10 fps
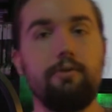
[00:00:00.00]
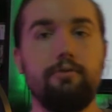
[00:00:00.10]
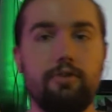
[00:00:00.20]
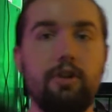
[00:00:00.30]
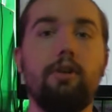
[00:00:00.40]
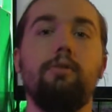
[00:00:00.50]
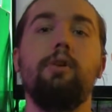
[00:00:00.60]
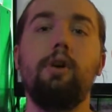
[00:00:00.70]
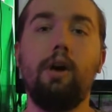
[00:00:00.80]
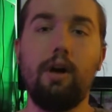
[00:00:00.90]
So,
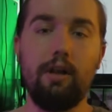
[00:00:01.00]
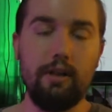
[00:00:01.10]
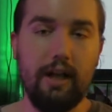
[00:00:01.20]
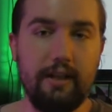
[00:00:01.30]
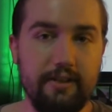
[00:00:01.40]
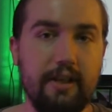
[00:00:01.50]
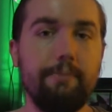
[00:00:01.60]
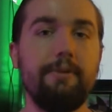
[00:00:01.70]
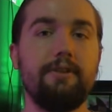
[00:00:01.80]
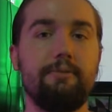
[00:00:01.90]
a lot of these
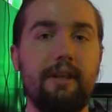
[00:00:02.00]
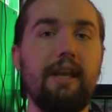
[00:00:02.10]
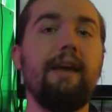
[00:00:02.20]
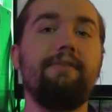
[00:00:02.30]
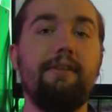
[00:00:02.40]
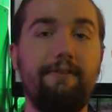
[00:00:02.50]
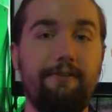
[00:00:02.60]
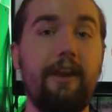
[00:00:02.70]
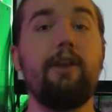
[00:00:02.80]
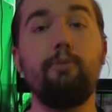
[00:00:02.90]
companies, when they have the
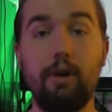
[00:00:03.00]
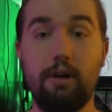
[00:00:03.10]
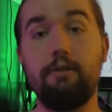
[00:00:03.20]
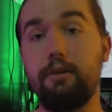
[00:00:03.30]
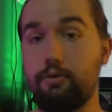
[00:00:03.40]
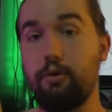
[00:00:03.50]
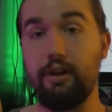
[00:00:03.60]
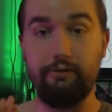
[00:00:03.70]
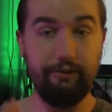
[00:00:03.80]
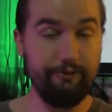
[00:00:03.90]
fake
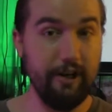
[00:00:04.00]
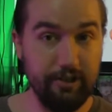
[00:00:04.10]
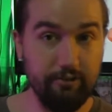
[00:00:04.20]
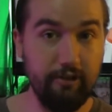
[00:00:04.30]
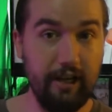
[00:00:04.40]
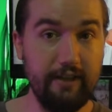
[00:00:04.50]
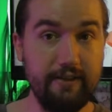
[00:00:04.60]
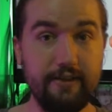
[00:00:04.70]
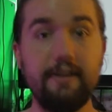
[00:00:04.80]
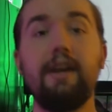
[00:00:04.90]
120 refresh
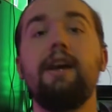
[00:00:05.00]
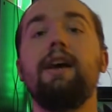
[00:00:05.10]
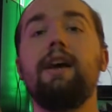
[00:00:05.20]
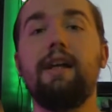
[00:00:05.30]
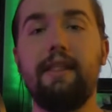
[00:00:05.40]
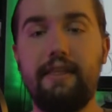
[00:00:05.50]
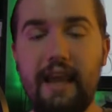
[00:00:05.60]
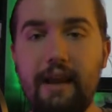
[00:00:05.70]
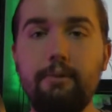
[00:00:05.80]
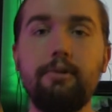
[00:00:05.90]
rates,
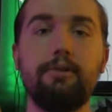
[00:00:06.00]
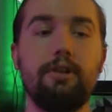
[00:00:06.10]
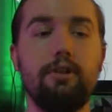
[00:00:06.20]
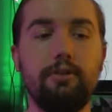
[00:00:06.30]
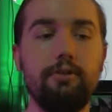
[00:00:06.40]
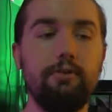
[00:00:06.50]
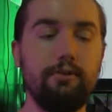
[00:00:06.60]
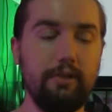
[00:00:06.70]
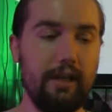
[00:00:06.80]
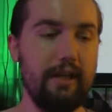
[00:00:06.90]
they will
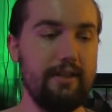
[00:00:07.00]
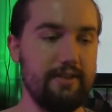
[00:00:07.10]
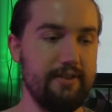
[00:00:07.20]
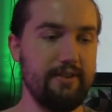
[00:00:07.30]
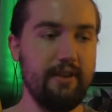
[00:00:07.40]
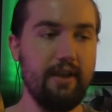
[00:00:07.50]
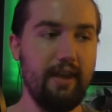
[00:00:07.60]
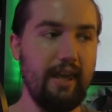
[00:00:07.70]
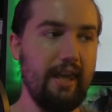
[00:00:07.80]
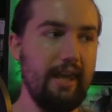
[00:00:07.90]
utilize
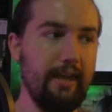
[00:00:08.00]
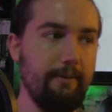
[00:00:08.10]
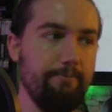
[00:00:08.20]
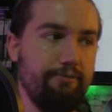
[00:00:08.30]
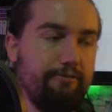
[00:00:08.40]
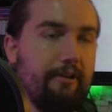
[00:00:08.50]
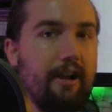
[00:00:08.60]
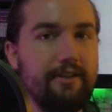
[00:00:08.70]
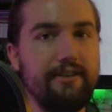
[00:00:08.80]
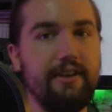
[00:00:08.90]
a
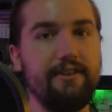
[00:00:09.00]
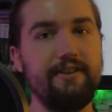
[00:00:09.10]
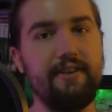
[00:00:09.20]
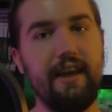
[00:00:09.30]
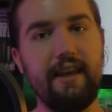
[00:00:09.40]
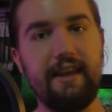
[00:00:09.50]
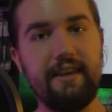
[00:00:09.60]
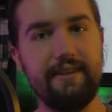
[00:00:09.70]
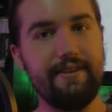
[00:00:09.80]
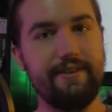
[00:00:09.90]
process that
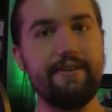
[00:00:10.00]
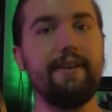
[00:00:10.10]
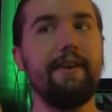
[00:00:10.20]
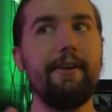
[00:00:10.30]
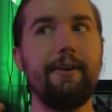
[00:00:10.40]
is